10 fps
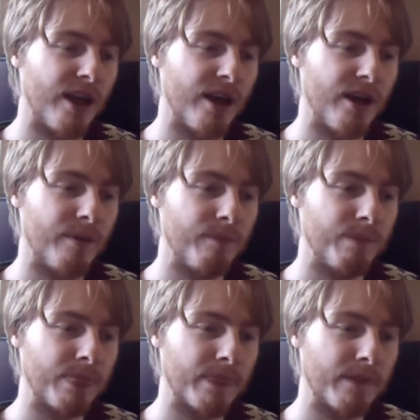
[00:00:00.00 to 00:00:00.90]
um,
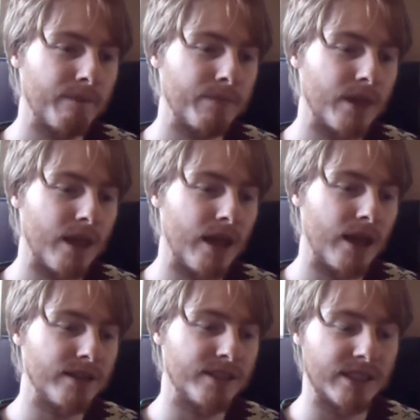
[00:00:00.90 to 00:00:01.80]

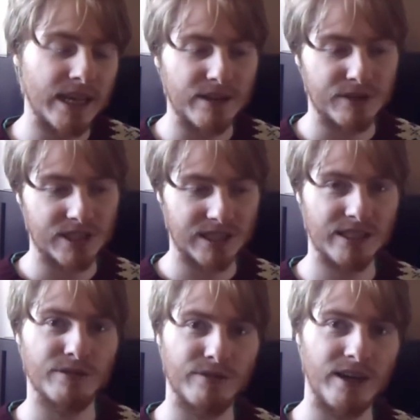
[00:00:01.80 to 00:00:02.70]
and to kind of
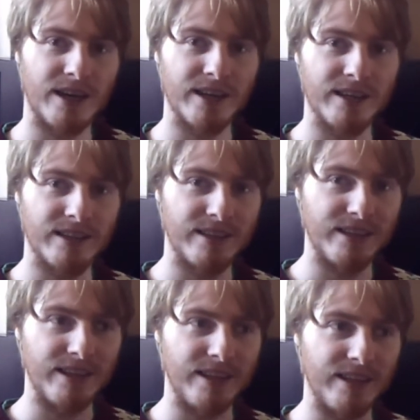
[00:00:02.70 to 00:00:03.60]
solidify
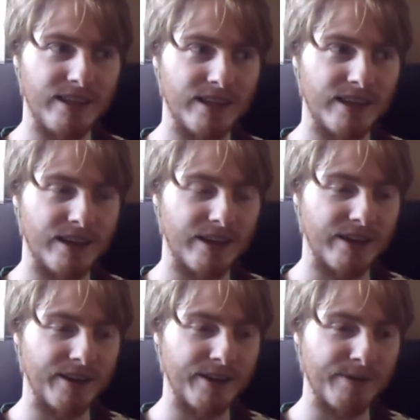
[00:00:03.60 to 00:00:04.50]
the
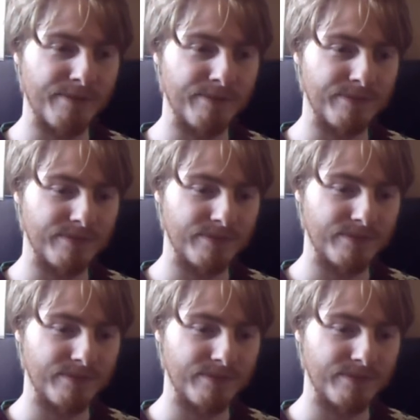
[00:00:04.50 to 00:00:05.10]
um,